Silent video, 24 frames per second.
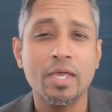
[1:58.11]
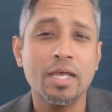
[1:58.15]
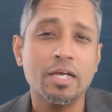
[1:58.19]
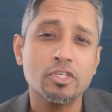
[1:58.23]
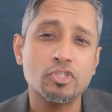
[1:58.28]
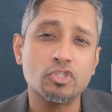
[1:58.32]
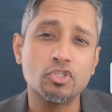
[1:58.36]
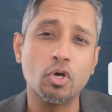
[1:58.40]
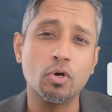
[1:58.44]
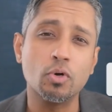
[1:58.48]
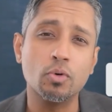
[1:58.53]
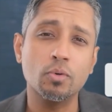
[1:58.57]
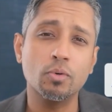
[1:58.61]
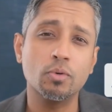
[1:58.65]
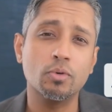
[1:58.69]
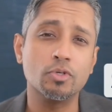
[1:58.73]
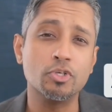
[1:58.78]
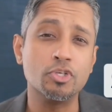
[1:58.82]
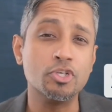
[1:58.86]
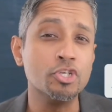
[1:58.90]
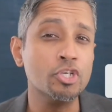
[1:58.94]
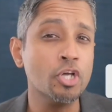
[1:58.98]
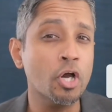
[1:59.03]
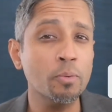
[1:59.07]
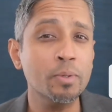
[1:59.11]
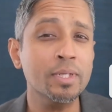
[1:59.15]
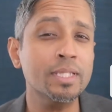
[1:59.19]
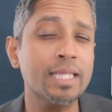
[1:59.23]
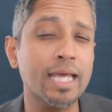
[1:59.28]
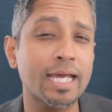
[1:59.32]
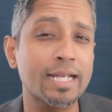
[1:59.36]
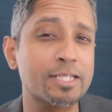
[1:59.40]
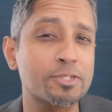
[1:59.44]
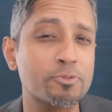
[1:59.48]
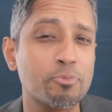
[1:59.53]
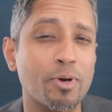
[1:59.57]
So, knowing
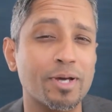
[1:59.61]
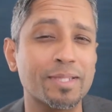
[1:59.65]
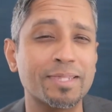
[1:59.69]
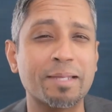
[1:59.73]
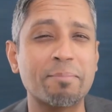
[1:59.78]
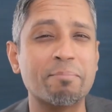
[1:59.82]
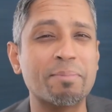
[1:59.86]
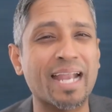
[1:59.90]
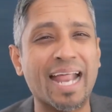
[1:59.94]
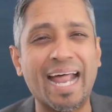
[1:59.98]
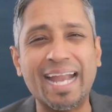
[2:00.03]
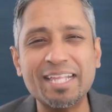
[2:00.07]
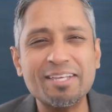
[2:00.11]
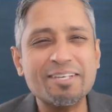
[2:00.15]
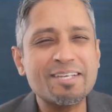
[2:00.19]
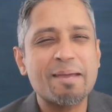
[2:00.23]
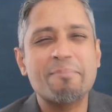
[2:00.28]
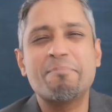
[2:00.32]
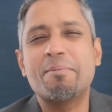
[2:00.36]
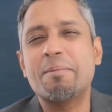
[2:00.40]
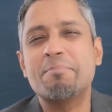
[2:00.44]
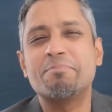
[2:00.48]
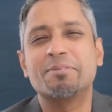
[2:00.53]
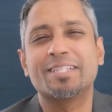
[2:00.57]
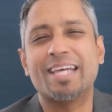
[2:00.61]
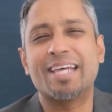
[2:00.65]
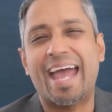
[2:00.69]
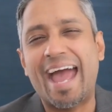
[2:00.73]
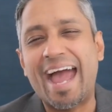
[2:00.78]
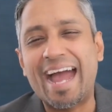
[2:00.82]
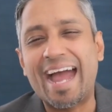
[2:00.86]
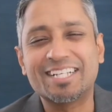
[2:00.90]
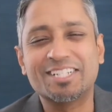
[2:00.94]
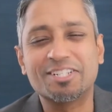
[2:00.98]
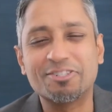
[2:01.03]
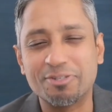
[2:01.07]
that is one thing, but how do you get people to
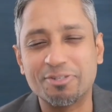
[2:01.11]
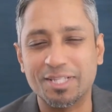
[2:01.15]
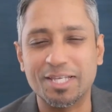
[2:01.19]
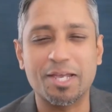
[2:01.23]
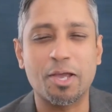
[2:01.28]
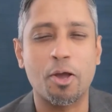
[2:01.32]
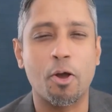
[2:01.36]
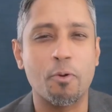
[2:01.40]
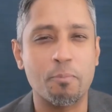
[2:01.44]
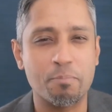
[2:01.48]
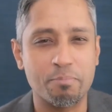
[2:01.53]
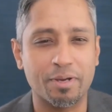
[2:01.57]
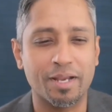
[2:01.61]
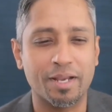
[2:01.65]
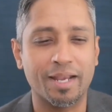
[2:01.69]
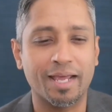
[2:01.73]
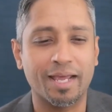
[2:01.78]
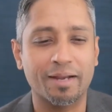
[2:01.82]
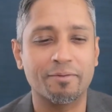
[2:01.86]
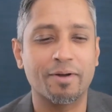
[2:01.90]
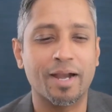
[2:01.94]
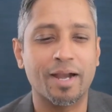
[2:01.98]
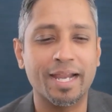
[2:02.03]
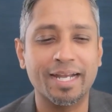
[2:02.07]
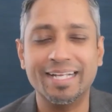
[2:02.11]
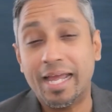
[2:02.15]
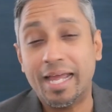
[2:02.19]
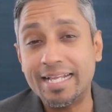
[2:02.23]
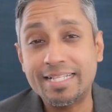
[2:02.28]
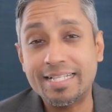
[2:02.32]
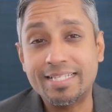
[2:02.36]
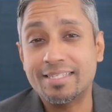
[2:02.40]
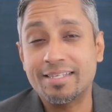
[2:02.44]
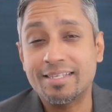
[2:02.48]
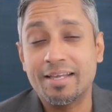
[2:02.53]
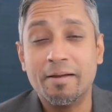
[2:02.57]
actually open it, right?
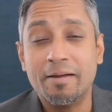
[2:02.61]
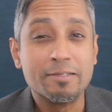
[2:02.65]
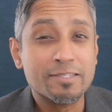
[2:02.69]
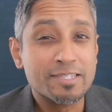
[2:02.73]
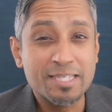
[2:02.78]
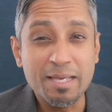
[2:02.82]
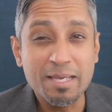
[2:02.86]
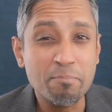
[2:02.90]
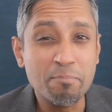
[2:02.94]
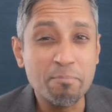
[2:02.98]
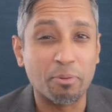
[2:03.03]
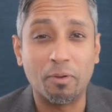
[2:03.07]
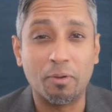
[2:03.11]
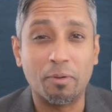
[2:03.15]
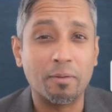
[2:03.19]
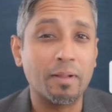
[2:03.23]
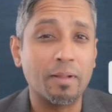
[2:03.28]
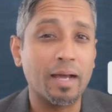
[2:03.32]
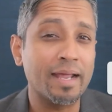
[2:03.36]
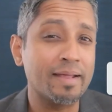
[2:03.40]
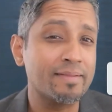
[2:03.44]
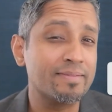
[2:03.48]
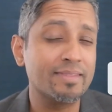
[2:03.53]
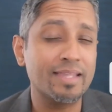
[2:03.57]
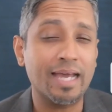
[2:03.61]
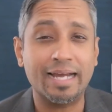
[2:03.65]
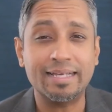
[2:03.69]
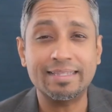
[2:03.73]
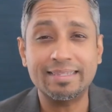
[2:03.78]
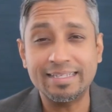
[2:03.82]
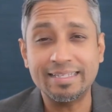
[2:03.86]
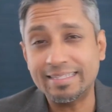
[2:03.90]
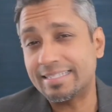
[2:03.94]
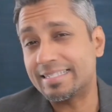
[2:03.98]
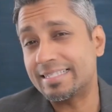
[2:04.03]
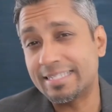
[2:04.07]
It's simple. And I
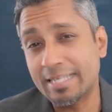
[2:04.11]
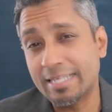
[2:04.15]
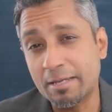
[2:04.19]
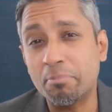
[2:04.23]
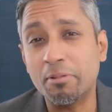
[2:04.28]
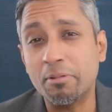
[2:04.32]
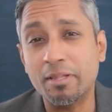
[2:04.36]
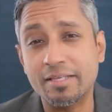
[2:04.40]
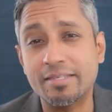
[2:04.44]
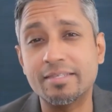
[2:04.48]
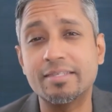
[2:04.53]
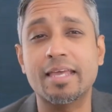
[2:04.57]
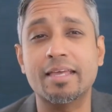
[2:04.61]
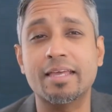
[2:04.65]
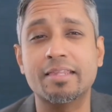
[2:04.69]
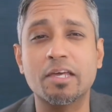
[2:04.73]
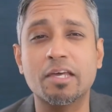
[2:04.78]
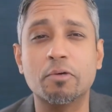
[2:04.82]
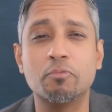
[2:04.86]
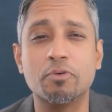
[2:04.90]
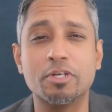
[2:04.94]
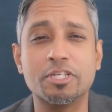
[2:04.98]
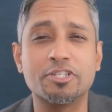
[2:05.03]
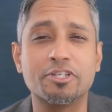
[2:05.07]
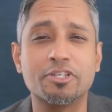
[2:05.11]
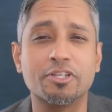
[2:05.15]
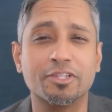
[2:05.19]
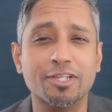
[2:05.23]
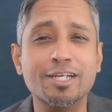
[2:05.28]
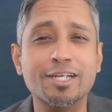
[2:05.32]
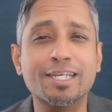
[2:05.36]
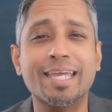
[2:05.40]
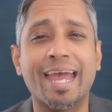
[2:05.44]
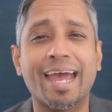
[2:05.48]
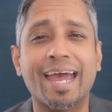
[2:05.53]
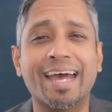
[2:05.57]
think the simplest thing that we should
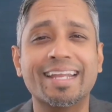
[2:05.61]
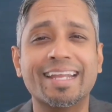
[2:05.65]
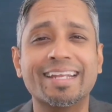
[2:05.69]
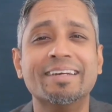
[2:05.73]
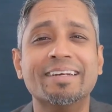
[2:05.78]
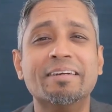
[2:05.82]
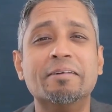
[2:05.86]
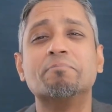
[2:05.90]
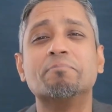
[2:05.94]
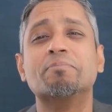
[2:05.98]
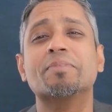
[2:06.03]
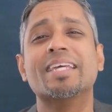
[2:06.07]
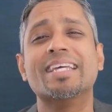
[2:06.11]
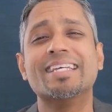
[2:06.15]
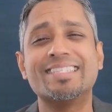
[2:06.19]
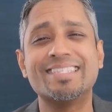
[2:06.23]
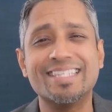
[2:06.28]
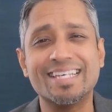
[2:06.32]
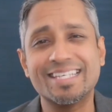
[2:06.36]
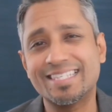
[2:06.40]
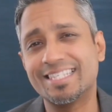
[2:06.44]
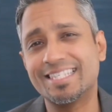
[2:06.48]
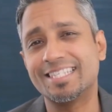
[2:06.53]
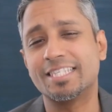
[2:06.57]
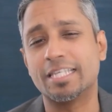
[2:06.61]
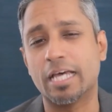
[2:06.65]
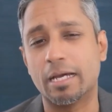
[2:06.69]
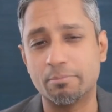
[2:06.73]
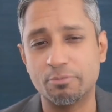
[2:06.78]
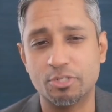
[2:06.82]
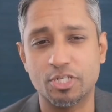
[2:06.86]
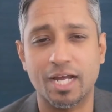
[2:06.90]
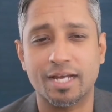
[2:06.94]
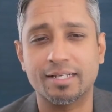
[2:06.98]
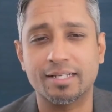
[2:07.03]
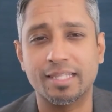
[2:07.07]
look at is the
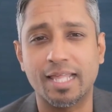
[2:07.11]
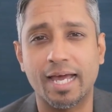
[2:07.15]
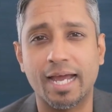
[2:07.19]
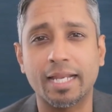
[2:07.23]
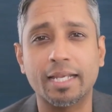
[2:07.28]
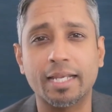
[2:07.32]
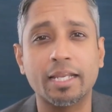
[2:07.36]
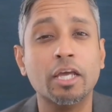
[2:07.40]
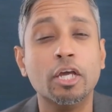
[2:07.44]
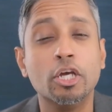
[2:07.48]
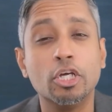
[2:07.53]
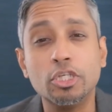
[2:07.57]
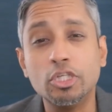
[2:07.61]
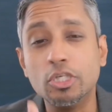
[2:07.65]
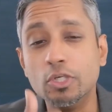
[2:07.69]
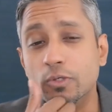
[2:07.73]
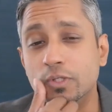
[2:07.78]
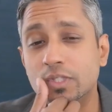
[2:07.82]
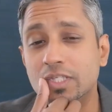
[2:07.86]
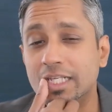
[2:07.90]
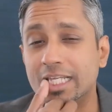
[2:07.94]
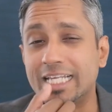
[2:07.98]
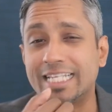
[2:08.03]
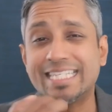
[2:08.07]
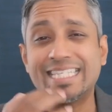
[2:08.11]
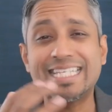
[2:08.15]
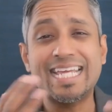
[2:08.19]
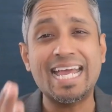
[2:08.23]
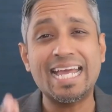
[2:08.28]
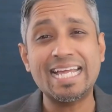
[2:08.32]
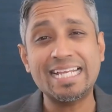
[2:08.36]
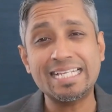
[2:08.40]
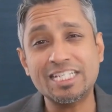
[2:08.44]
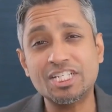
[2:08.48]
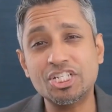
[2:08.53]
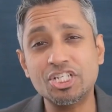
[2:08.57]
subject line. Use an
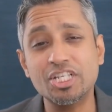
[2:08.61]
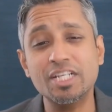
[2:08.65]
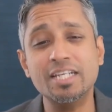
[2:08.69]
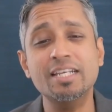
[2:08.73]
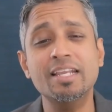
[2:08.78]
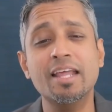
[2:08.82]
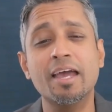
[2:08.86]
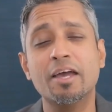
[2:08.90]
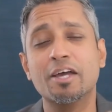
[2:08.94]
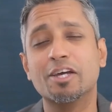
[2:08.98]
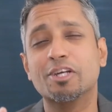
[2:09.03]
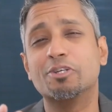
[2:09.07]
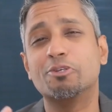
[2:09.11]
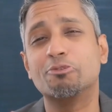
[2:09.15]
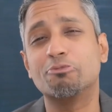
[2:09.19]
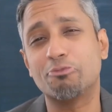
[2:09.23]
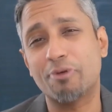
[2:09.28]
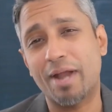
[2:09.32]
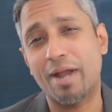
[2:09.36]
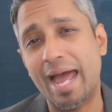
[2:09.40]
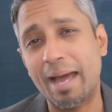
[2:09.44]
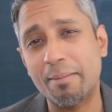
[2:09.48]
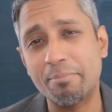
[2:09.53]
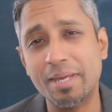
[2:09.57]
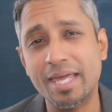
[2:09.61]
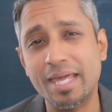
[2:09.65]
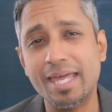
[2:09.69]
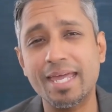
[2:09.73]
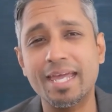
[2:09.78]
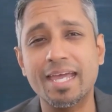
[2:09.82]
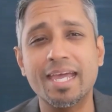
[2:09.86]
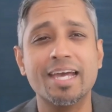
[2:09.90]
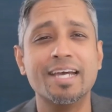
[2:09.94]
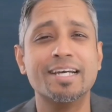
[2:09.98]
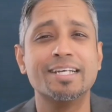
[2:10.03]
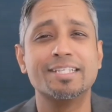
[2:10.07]
attention
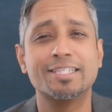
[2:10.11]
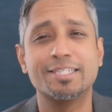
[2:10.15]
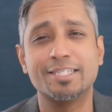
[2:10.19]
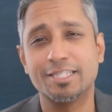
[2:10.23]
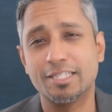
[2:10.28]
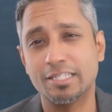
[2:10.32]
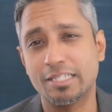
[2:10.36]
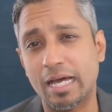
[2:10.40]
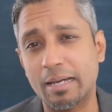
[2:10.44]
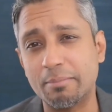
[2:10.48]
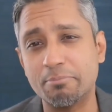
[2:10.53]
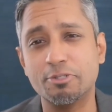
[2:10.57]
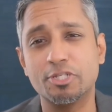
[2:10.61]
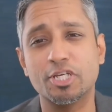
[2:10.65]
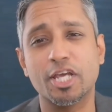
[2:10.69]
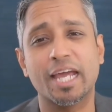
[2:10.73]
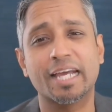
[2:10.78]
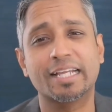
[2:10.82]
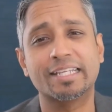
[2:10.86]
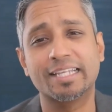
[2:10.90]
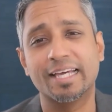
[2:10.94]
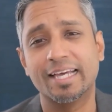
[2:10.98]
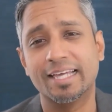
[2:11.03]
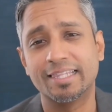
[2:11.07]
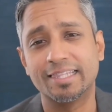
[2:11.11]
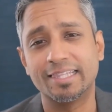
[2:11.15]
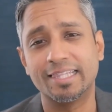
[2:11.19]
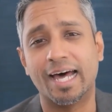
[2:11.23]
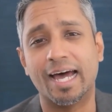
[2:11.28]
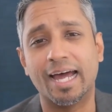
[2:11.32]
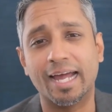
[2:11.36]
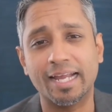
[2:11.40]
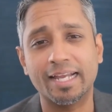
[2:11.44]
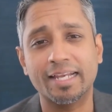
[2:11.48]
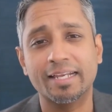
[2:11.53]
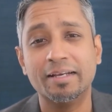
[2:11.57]
grabbing subject
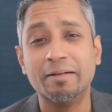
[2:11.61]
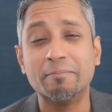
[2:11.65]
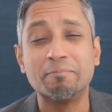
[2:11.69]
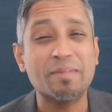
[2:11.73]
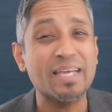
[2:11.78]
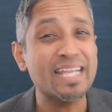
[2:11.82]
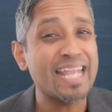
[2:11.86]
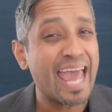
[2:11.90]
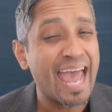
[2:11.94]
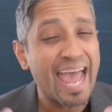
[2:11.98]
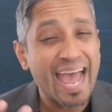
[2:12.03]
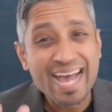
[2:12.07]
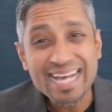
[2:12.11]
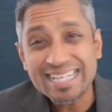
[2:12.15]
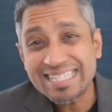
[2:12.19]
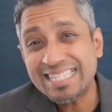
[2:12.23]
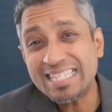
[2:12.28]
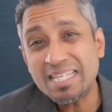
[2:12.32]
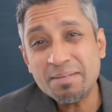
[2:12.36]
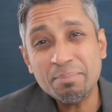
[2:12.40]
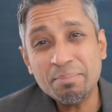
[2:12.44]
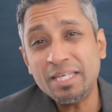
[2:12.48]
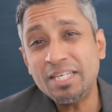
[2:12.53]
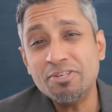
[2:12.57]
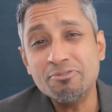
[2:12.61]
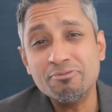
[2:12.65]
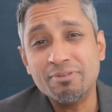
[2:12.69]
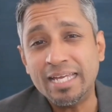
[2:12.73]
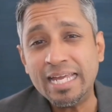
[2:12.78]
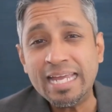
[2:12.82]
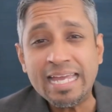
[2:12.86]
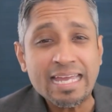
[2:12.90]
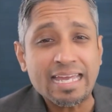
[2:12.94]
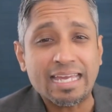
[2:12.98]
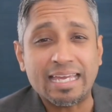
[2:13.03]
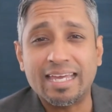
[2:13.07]
line. It has to be
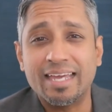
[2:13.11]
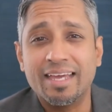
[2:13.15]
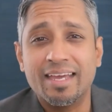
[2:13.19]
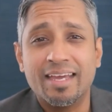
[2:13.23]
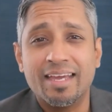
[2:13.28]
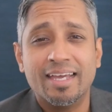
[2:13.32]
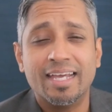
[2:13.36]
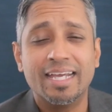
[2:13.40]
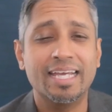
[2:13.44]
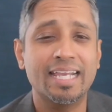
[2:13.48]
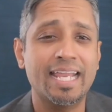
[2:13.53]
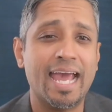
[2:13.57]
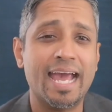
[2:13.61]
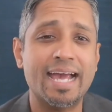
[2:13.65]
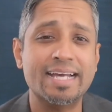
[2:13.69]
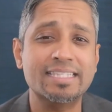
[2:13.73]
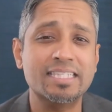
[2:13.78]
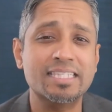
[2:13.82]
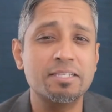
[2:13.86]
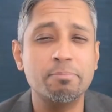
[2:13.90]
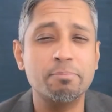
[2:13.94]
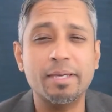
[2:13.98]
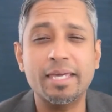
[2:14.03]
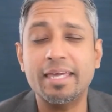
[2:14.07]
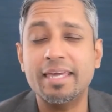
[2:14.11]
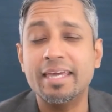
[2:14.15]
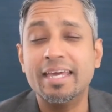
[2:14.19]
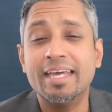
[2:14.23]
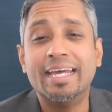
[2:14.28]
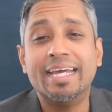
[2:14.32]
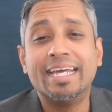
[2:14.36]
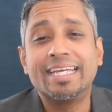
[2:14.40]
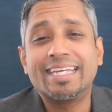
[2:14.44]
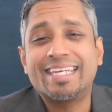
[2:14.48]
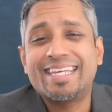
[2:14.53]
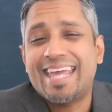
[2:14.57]
unique, it has to be
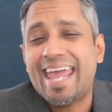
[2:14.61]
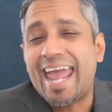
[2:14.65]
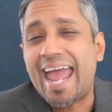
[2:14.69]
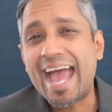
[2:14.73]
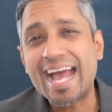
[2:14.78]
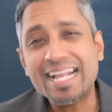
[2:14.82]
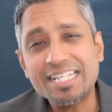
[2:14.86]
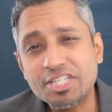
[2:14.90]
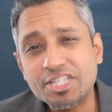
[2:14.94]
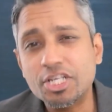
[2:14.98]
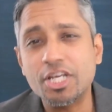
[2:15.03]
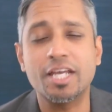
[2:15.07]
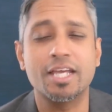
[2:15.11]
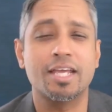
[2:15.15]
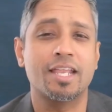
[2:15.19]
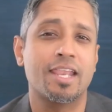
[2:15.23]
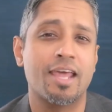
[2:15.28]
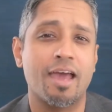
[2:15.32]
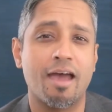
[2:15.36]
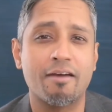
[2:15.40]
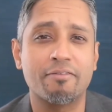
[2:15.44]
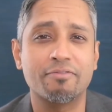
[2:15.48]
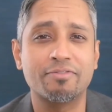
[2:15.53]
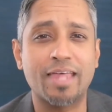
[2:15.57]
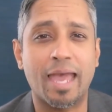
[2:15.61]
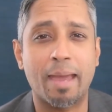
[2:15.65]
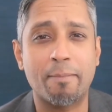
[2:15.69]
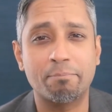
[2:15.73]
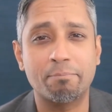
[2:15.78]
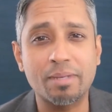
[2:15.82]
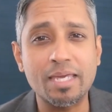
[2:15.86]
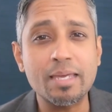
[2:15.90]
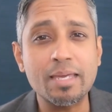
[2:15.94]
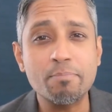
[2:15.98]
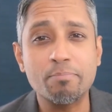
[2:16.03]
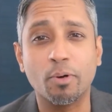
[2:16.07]
catchy enough that
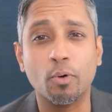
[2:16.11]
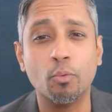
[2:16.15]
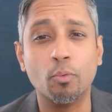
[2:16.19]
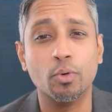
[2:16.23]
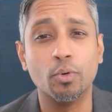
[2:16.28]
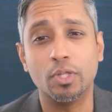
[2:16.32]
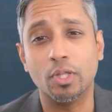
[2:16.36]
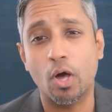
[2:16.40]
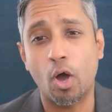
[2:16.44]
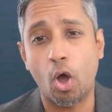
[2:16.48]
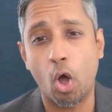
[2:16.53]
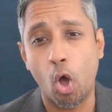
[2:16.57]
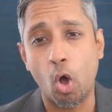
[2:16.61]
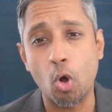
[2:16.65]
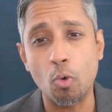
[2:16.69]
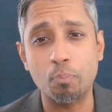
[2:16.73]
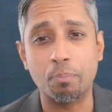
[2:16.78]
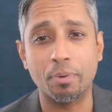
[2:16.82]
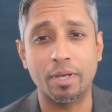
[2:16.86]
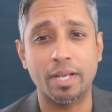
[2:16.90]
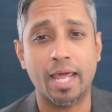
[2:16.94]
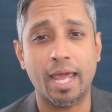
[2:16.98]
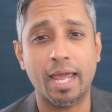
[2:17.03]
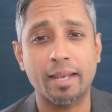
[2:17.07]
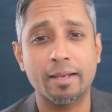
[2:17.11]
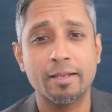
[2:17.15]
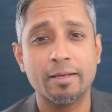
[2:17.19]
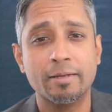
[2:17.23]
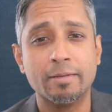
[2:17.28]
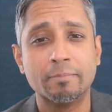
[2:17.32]
people will open it.